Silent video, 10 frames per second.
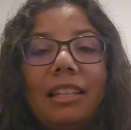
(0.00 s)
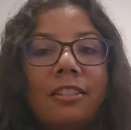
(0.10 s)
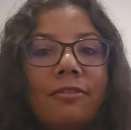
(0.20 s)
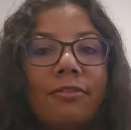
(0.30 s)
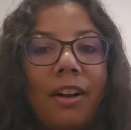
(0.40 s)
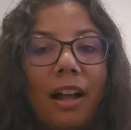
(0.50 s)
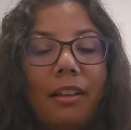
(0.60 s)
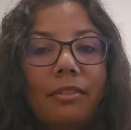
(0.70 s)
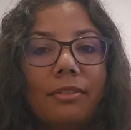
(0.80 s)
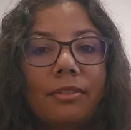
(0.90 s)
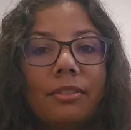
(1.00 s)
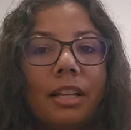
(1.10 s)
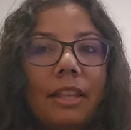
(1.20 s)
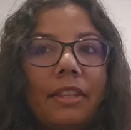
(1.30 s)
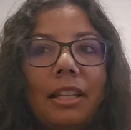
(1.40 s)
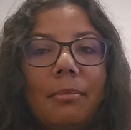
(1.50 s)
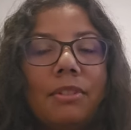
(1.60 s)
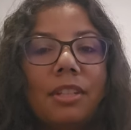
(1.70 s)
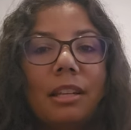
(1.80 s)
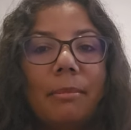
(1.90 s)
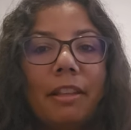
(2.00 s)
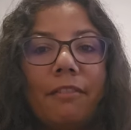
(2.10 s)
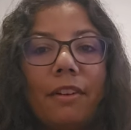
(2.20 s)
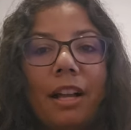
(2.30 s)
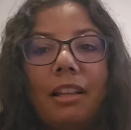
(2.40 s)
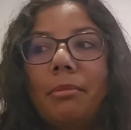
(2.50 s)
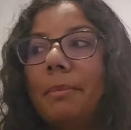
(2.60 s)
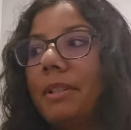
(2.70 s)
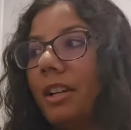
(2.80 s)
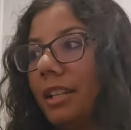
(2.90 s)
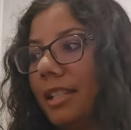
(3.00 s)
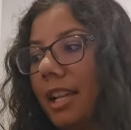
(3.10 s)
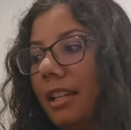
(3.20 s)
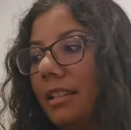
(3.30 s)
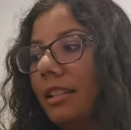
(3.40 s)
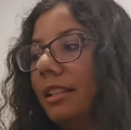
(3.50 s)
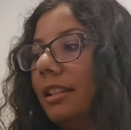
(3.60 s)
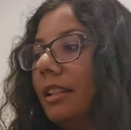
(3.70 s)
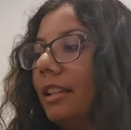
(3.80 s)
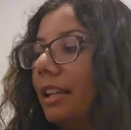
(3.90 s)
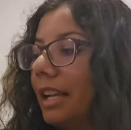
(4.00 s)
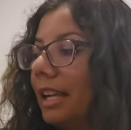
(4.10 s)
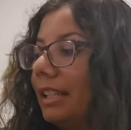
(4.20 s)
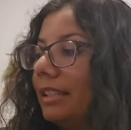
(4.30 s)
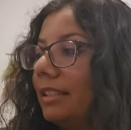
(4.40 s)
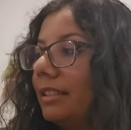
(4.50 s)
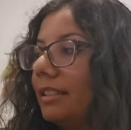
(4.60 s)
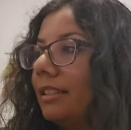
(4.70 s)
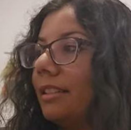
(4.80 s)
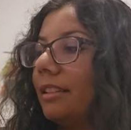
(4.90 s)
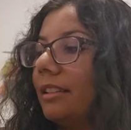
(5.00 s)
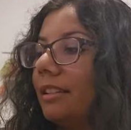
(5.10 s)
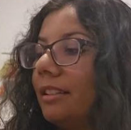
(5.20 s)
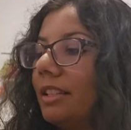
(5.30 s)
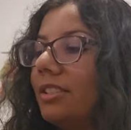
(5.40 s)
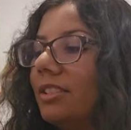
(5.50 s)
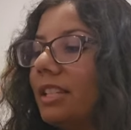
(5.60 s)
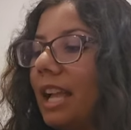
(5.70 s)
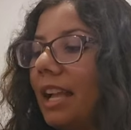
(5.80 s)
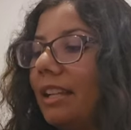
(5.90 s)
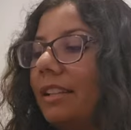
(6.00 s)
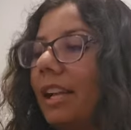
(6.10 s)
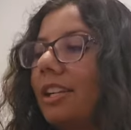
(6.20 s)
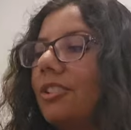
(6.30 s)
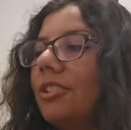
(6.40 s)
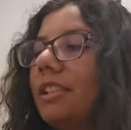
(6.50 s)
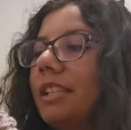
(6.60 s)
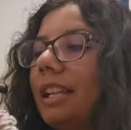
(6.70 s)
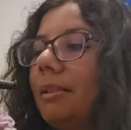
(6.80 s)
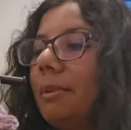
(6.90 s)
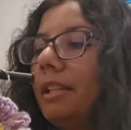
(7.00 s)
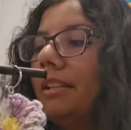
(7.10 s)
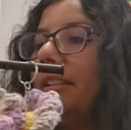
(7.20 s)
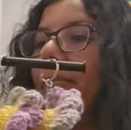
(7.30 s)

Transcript: least 5. I think I'm just gonna make 5, maybe not 10. And this stand actually can be